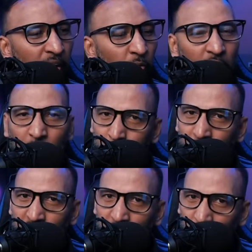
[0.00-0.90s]
I really
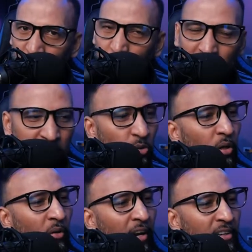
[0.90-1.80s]
appreciate what everybody's
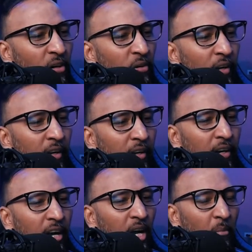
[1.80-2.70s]
doing right now.
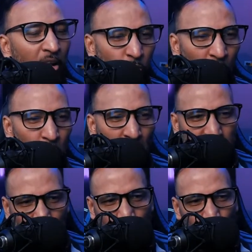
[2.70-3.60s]
I'll do a
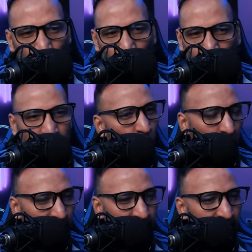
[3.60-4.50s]
random draw of all the
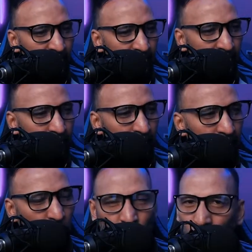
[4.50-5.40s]
commenters.
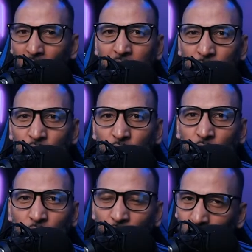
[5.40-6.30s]
I'll do a random
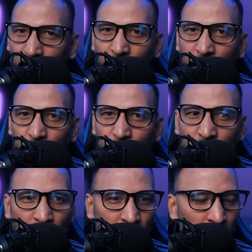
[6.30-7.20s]
draw of all the
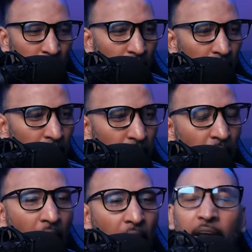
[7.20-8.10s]
videos. And
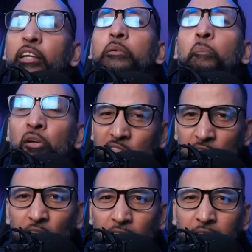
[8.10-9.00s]
I
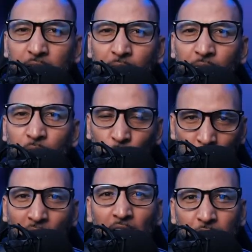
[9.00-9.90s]
personally will
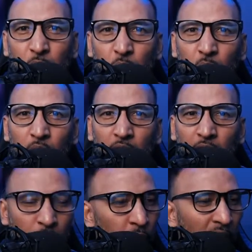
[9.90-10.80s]
buy you
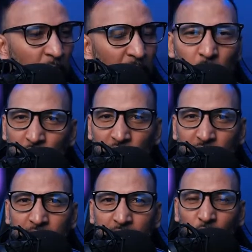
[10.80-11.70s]
a Trinidad and Tobago jersey.